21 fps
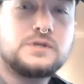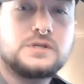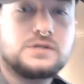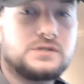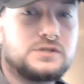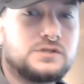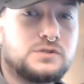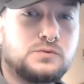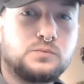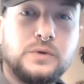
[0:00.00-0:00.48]

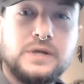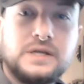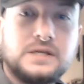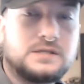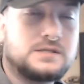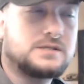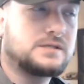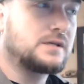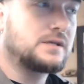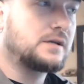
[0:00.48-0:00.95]

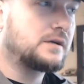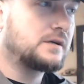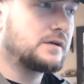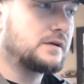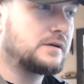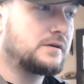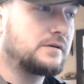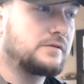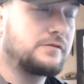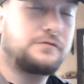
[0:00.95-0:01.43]
sweet
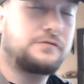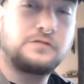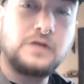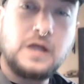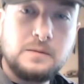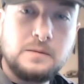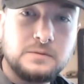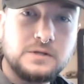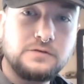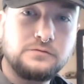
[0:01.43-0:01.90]
uh,
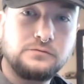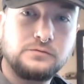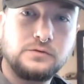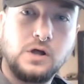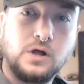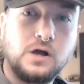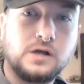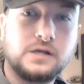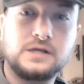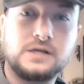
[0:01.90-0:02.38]
family
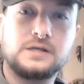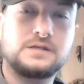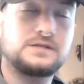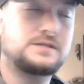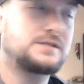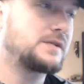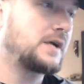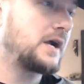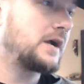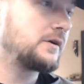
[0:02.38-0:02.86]
vlogging
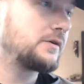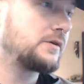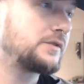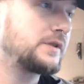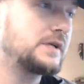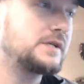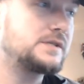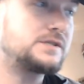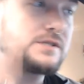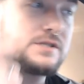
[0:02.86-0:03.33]
style
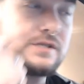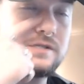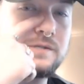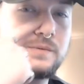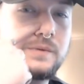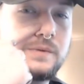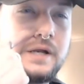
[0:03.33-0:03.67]
things just when